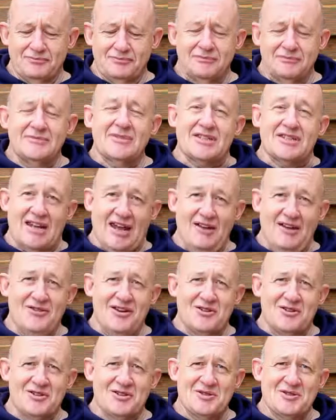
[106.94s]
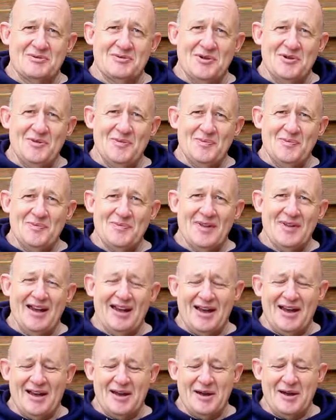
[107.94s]
It's a heavy crystal ball,
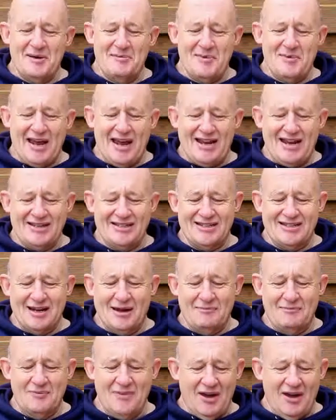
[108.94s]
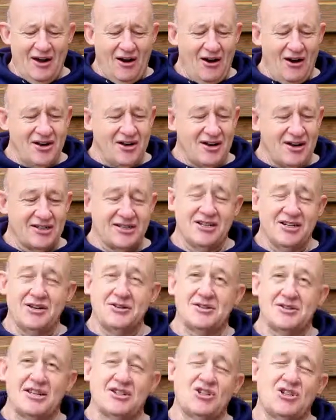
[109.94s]
and I like to
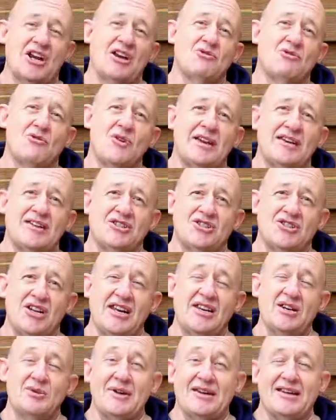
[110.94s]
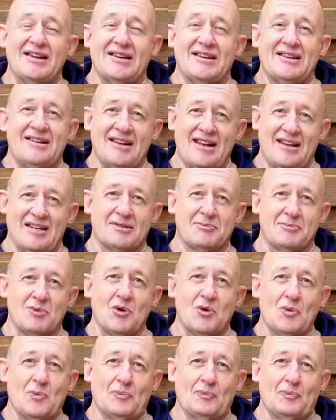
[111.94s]
use a genuine Lensball.